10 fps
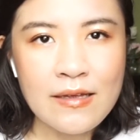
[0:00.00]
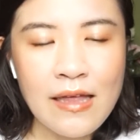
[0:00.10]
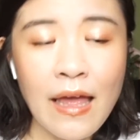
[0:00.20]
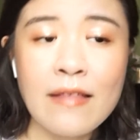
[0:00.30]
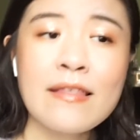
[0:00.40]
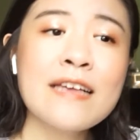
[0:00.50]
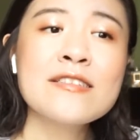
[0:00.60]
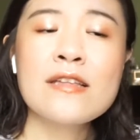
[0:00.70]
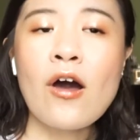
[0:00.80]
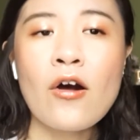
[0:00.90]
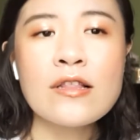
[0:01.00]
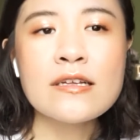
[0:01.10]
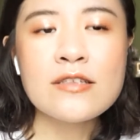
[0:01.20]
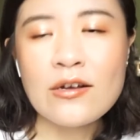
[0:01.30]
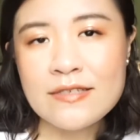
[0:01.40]
and that's the
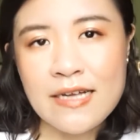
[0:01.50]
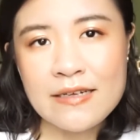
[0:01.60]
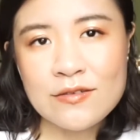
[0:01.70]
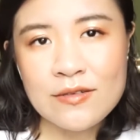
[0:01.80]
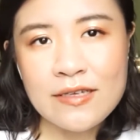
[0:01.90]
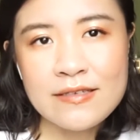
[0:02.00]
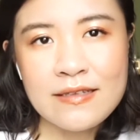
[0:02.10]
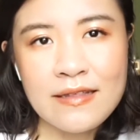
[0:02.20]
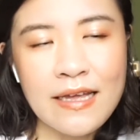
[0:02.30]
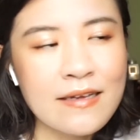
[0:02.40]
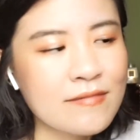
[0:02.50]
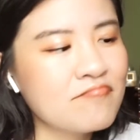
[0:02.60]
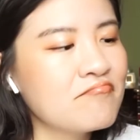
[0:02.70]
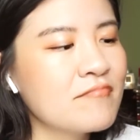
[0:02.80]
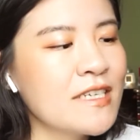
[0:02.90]
only downside to this. Like,
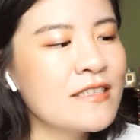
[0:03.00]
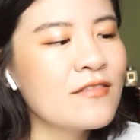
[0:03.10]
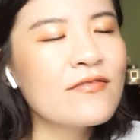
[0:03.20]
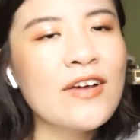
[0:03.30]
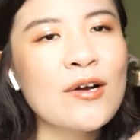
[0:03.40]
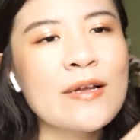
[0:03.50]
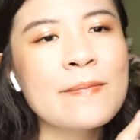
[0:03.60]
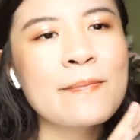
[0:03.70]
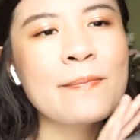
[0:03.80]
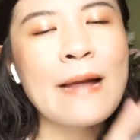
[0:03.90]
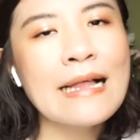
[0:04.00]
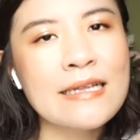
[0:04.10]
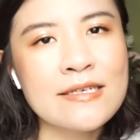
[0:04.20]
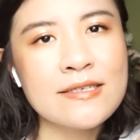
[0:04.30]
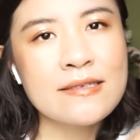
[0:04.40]
it's a very
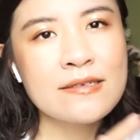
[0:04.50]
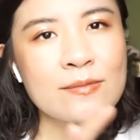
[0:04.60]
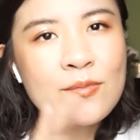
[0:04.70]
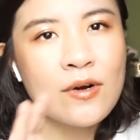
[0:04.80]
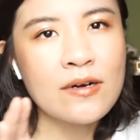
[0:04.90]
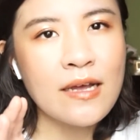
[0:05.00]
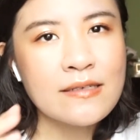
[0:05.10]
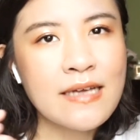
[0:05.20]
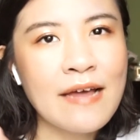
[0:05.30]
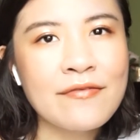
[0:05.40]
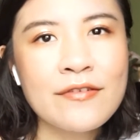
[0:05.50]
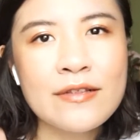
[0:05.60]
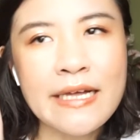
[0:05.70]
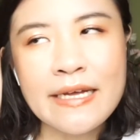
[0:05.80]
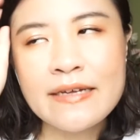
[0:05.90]
balanced product. I
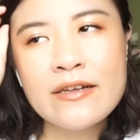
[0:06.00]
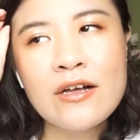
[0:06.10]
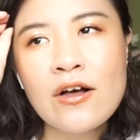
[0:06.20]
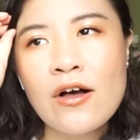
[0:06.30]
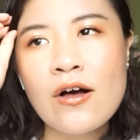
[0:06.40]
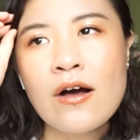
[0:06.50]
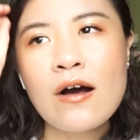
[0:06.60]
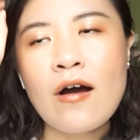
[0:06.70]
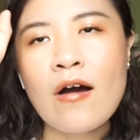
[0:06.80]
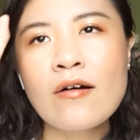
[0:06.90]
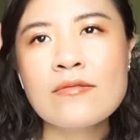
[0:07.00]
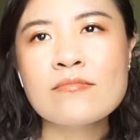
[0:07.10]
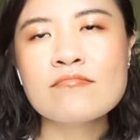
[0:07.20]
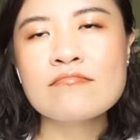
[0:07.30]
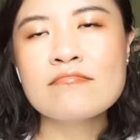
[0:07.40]
feel like
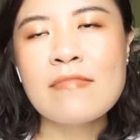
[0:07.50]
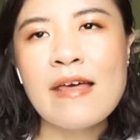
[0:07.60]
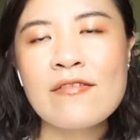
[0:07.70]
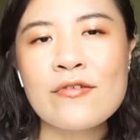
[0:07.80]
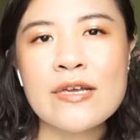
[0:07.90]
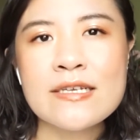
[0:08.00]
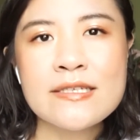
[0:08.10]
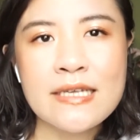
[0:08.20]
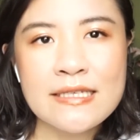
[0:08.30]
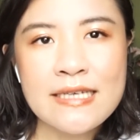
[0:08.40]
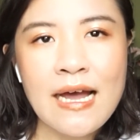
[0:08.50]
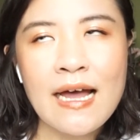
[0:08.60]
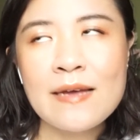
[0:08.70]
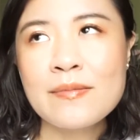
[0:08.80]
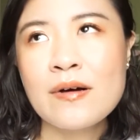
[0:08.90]
on every skin
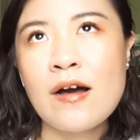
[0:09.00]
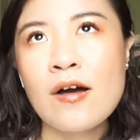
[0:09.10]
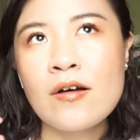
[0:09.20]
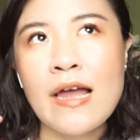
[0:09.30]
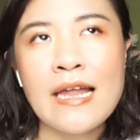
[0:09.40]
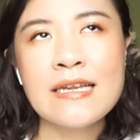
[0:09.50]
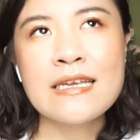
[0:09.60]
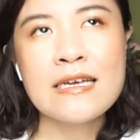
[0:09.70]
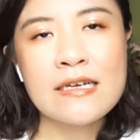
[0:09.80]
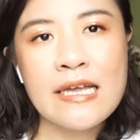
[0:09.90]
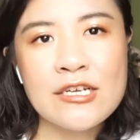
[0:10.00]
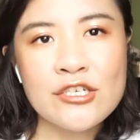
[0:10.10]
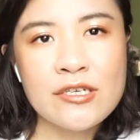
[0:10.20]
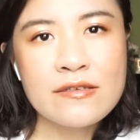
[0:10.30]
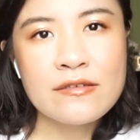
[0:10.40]
type, on any
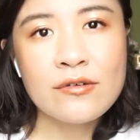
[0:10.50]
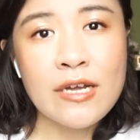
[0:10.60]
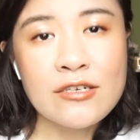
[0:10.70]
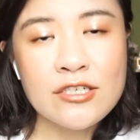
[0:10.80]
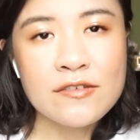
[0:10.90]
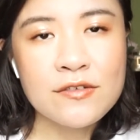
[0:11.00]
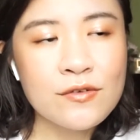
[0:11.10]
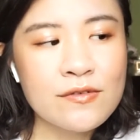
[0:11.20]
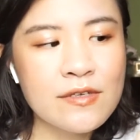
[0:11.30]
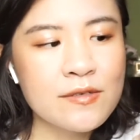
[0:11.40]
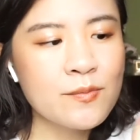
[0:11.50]
occasions, you can just use this